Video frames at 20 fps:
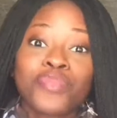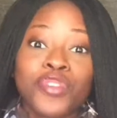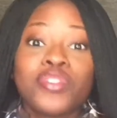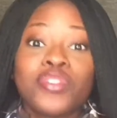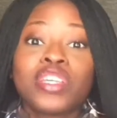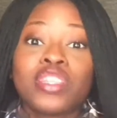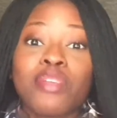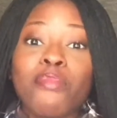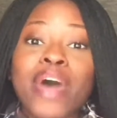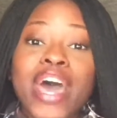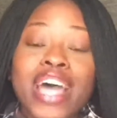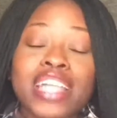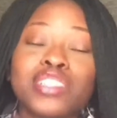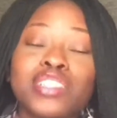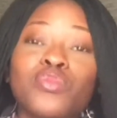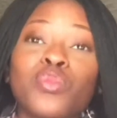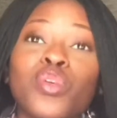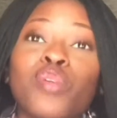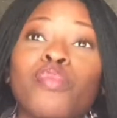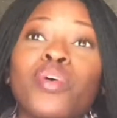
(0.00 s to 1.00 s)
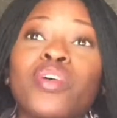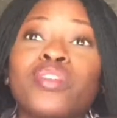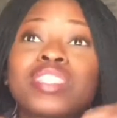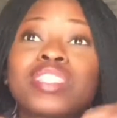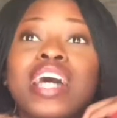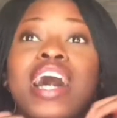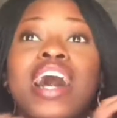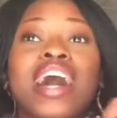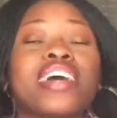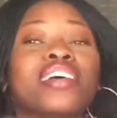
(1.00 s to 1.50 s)
you can imagine we're both
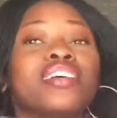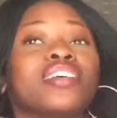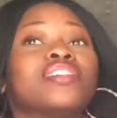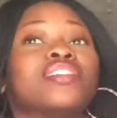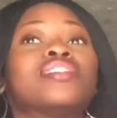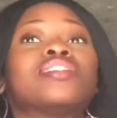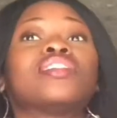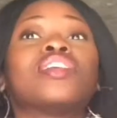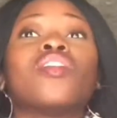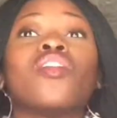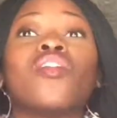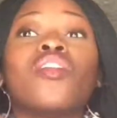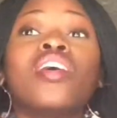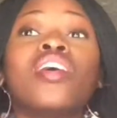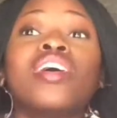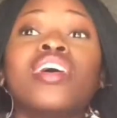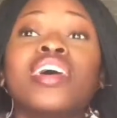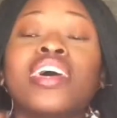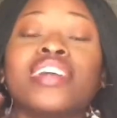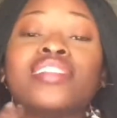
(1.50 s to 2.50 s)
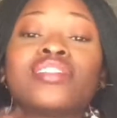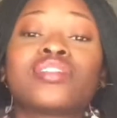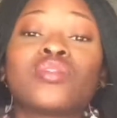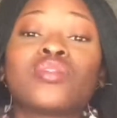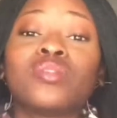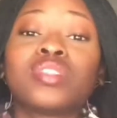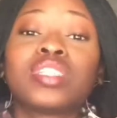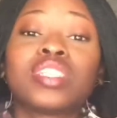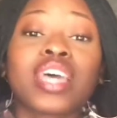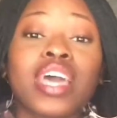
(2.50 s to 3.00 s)
tired. So in
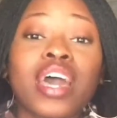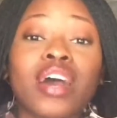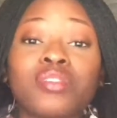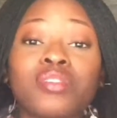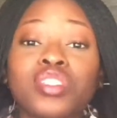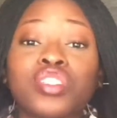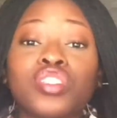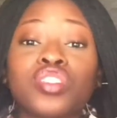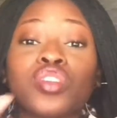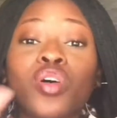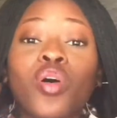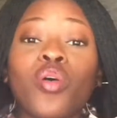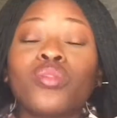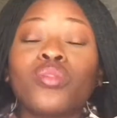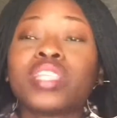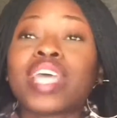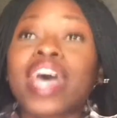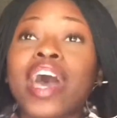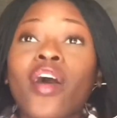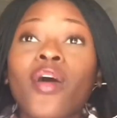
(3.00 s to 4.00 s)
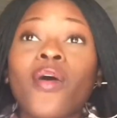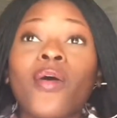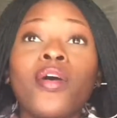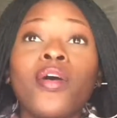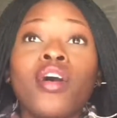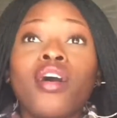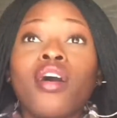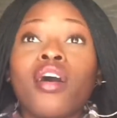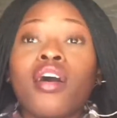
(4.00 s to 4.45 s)
school today, I was zoned out.